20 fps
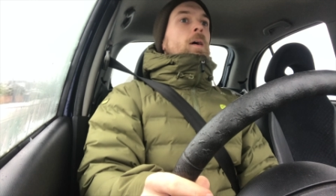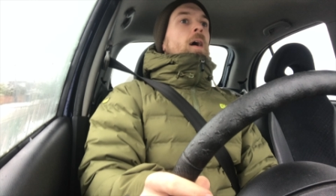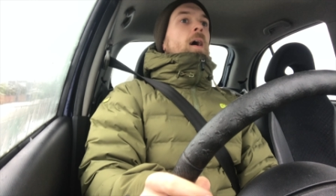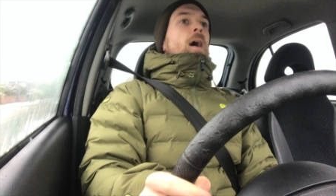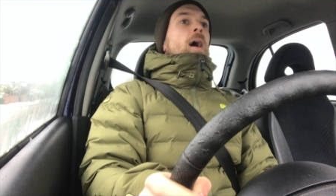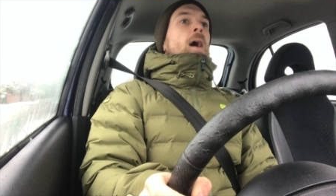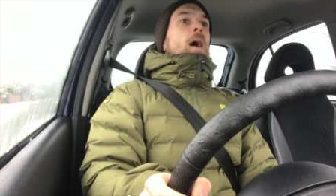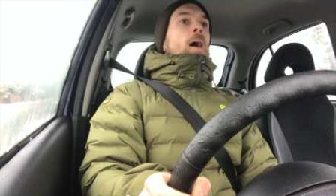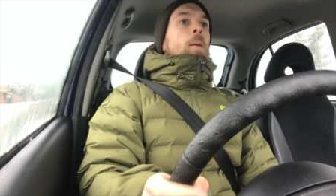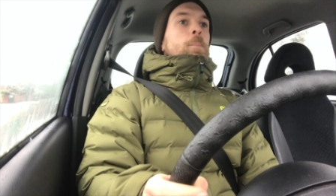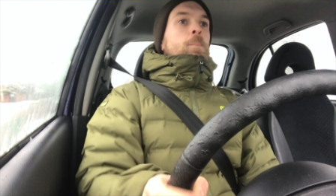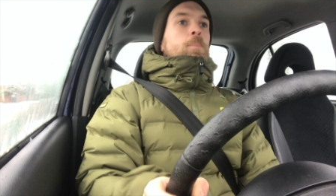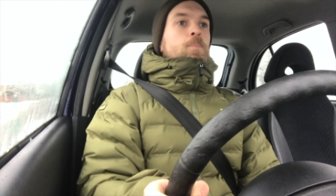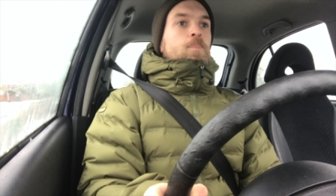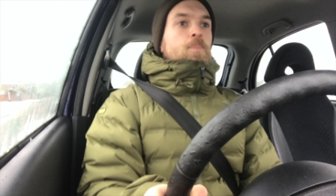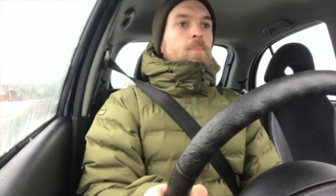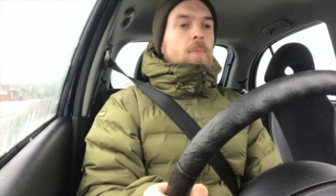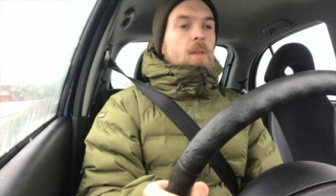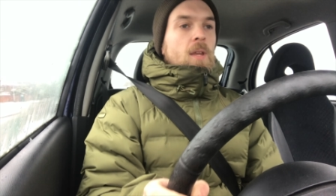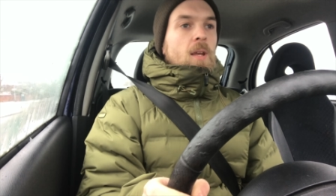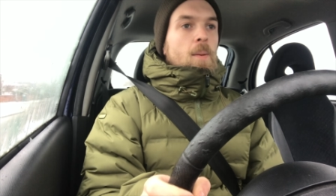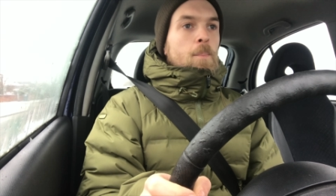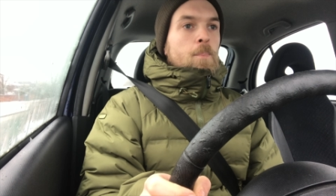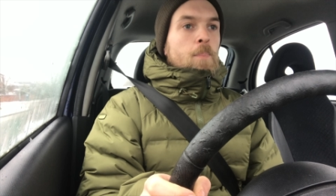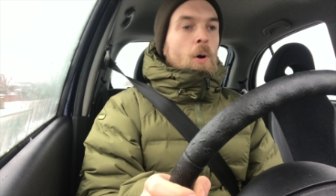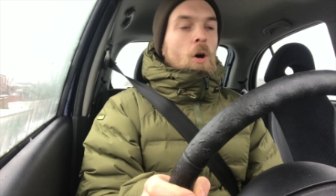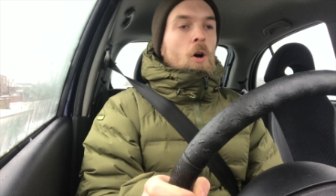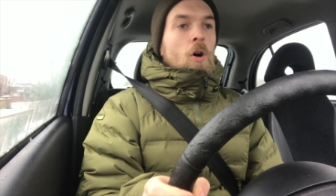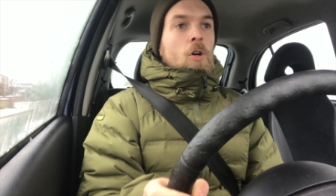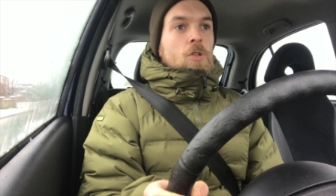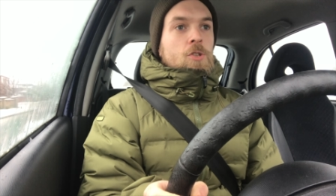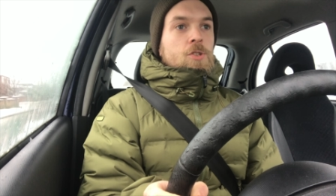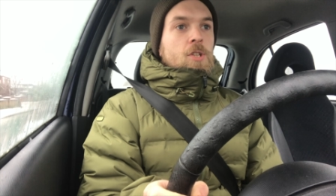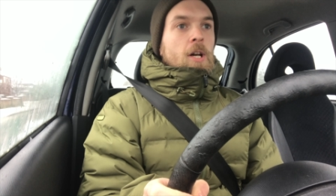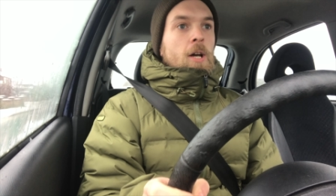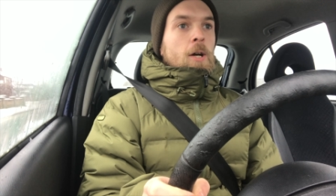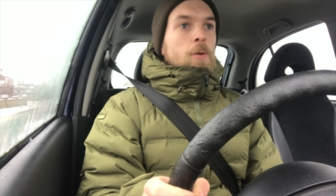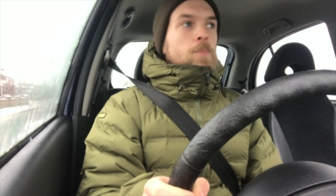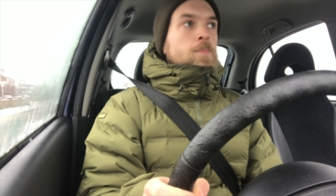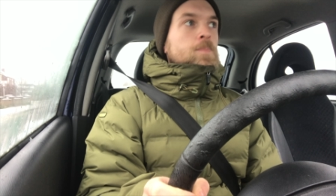Um, but
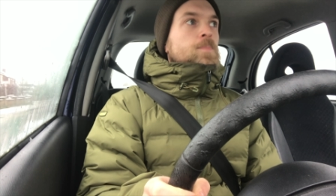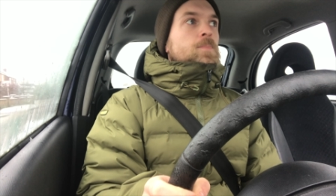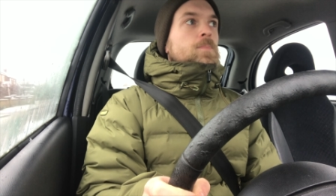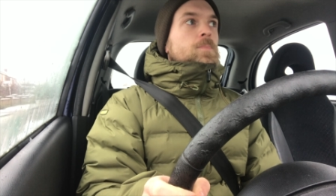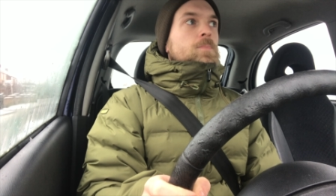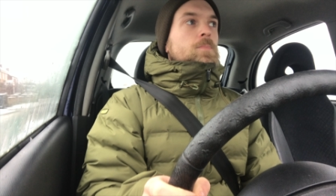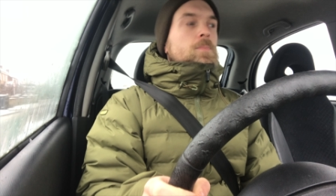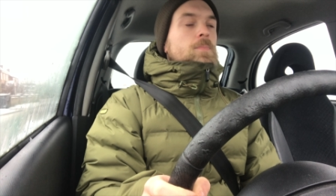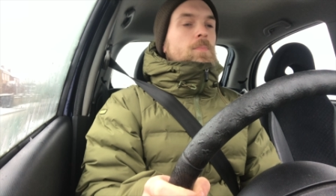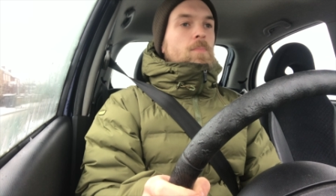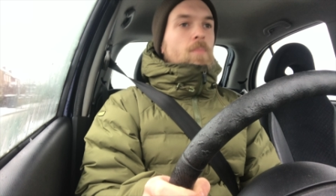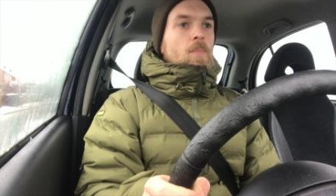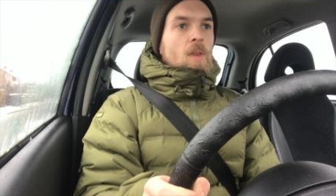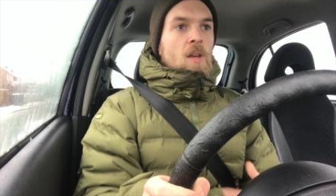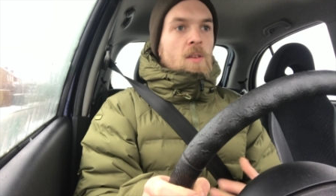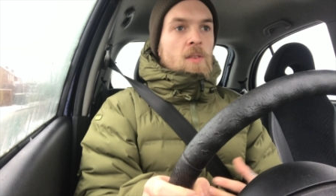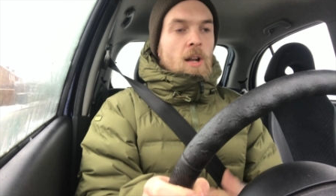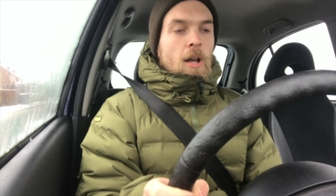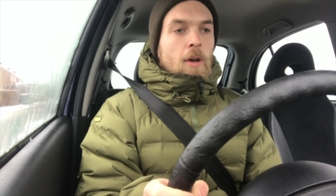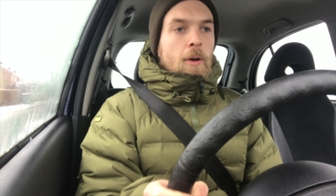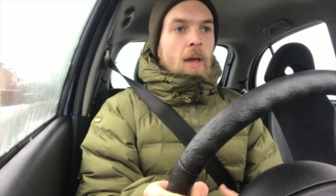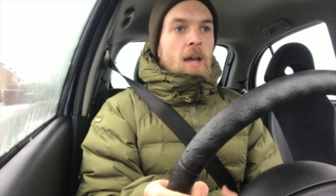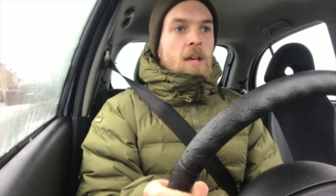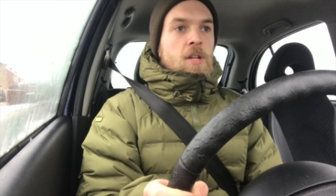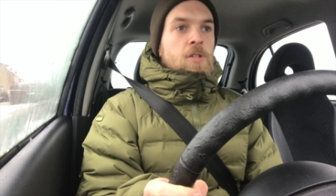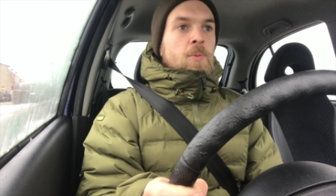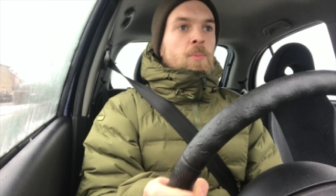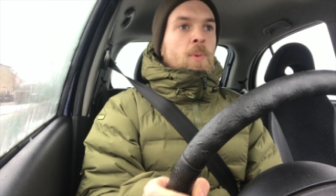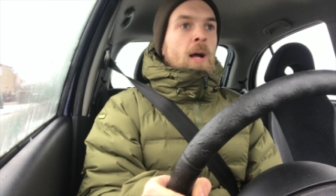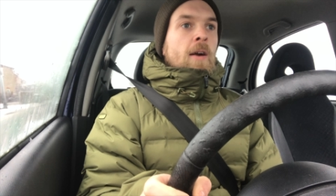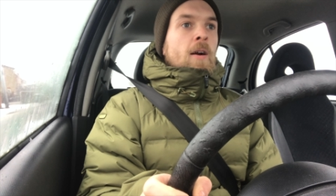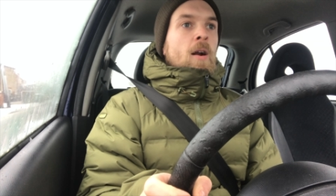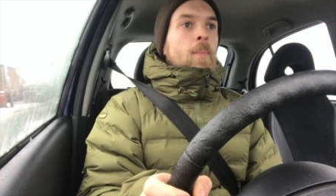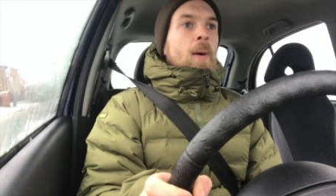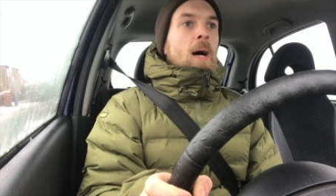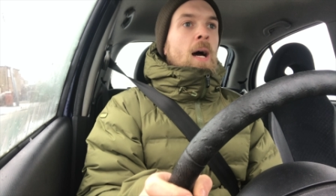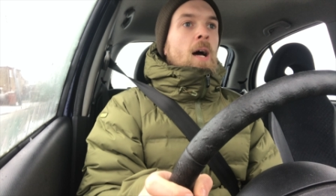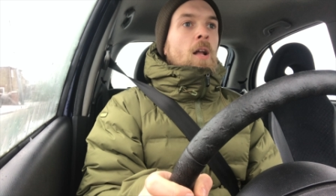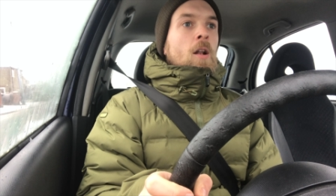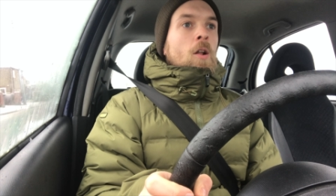also, the location where I'm
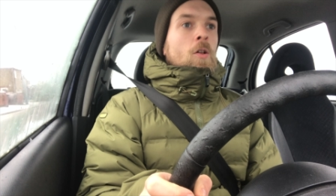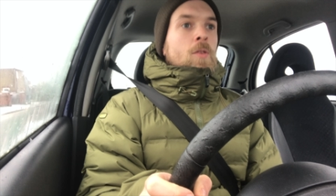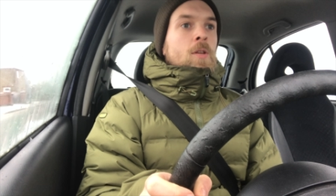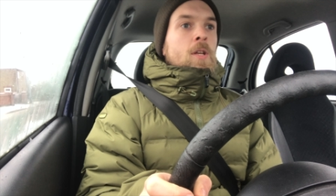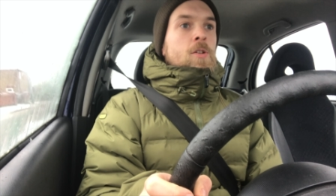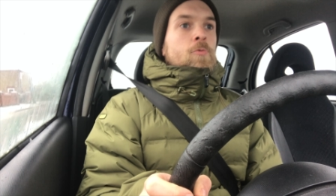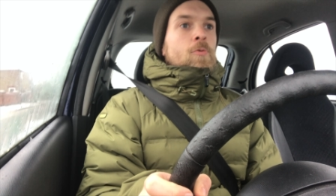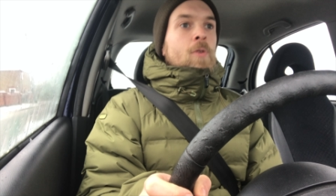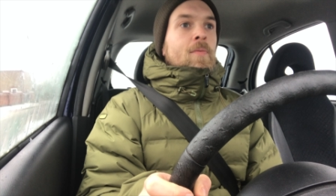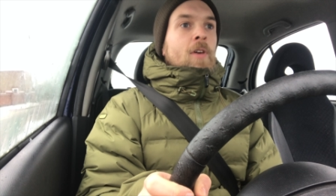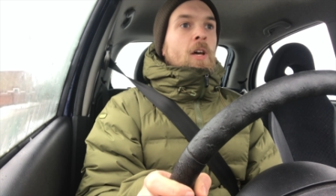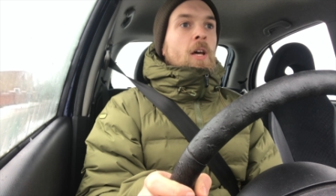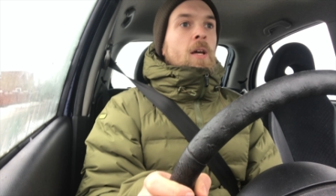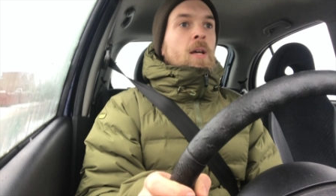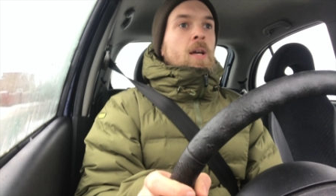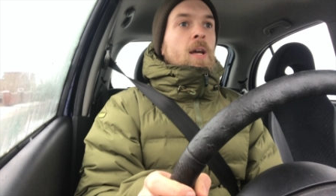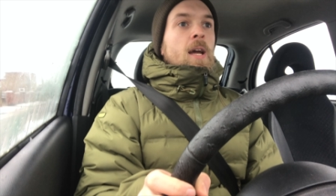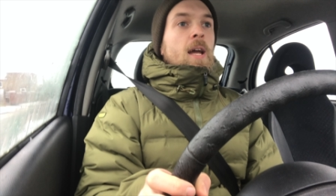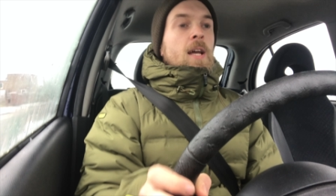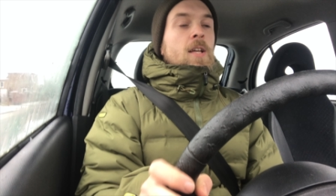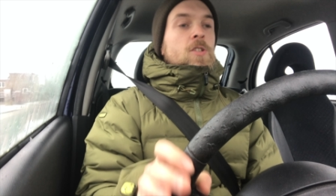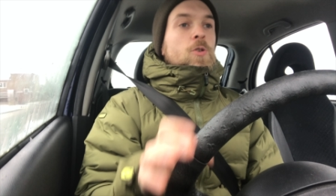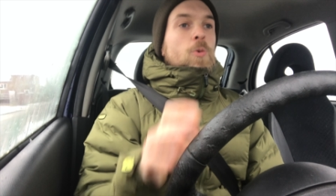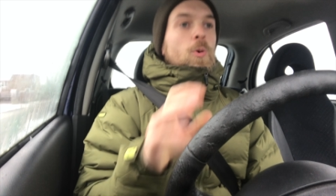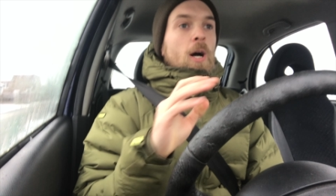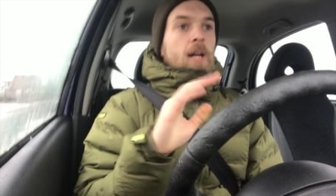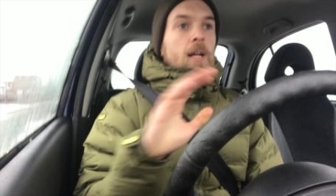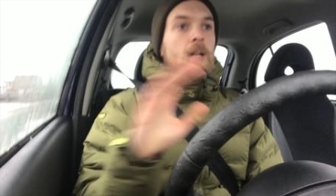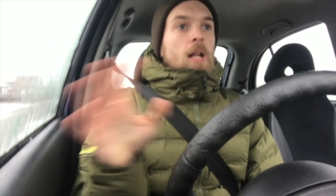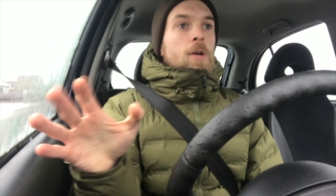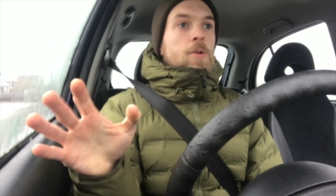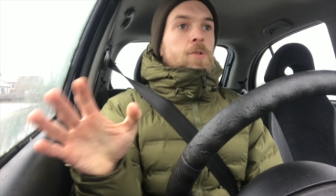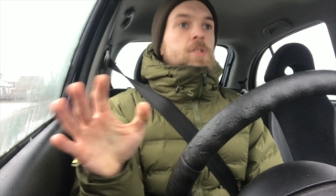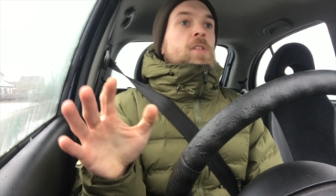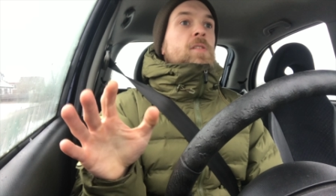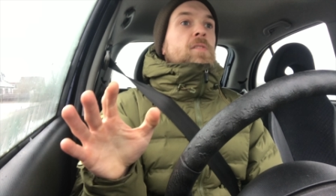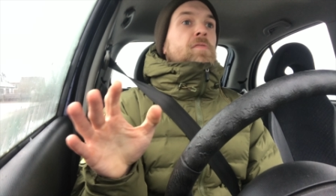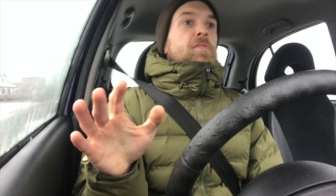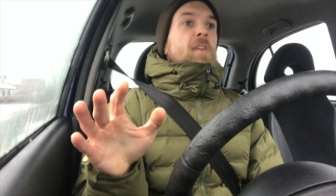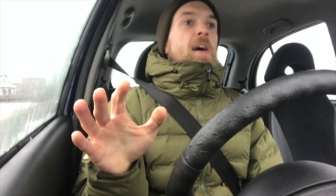at along this river, it's quite close
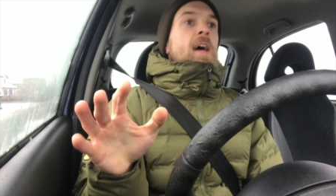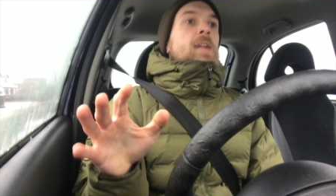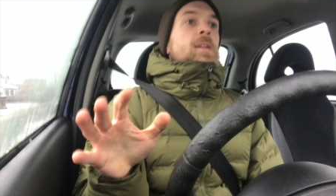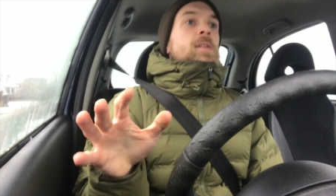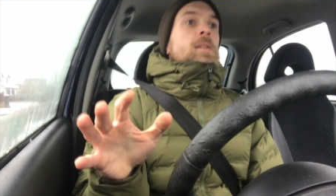to the fen,